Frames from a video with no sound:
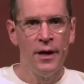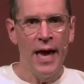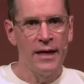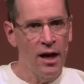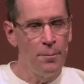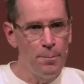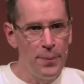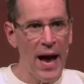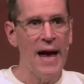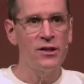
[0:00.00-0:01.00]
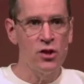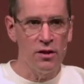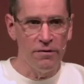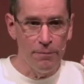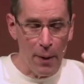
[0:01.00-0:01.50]
and come back to
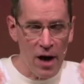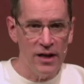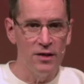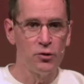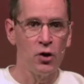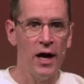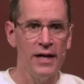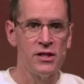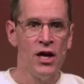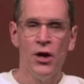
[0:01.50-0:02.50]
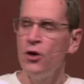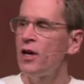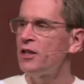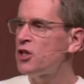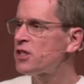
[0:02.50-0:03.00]
the body of Christ. You're
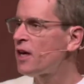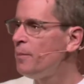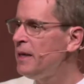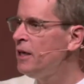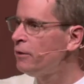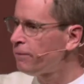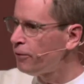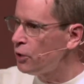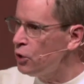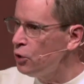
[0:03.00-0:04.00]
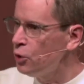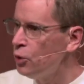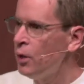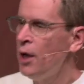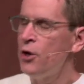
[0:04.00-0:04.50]
not just coming here for
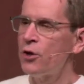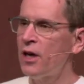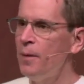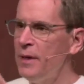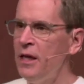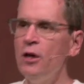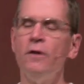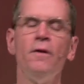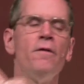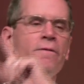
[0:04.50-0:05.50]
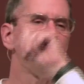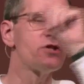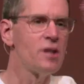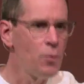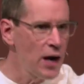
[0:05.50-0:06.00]
you, you're coming here for
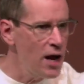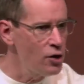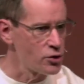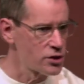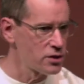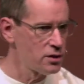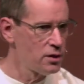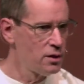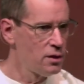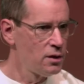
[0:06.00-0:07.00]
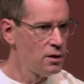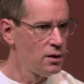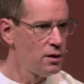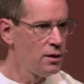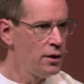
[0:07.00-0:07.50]
someone else.
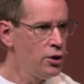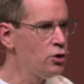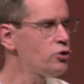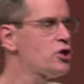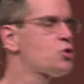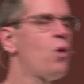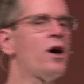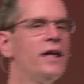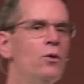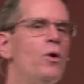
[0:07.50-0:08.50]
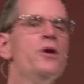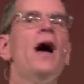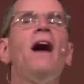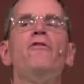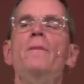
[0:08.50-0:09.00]
You don't just walk in, what do you
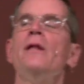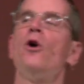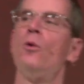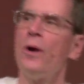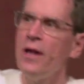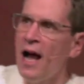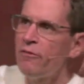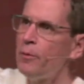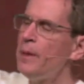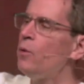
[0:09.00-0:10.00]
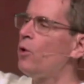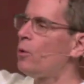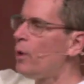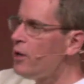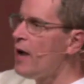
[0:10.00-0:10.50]
have for me, Lord? What do you have for me,
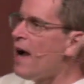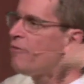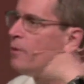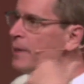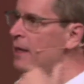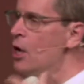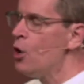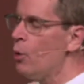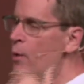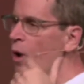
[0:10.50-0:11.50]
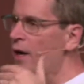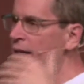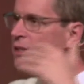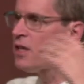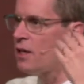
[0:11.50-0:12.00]
Lord? What do you have for me? We walk
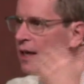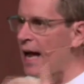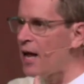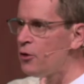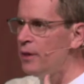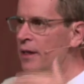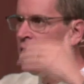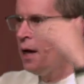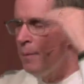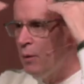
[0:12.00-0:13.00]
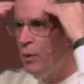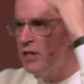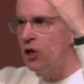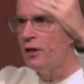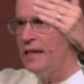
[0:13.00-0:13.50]
into the gathering. I mean, we
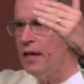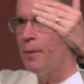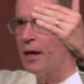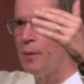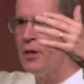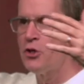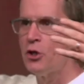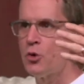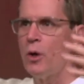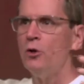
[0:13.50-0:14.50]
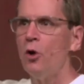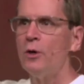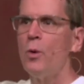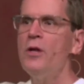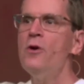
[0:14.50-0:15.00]
start thinking about coming to church. We go,
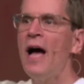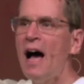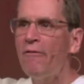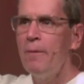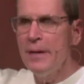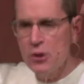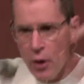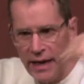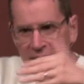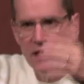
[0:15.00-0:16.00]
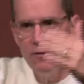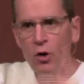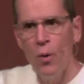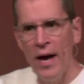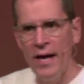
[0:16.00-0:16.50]
Lord, what do you have for me so I can give it
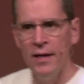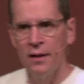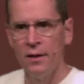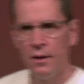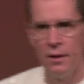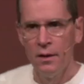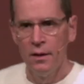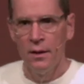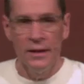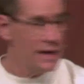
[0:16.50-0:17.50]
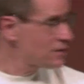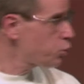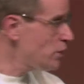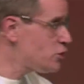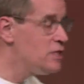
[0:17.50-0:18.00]
away? That's
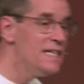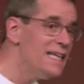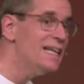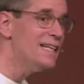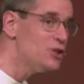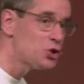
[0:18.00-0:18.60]
what you needed in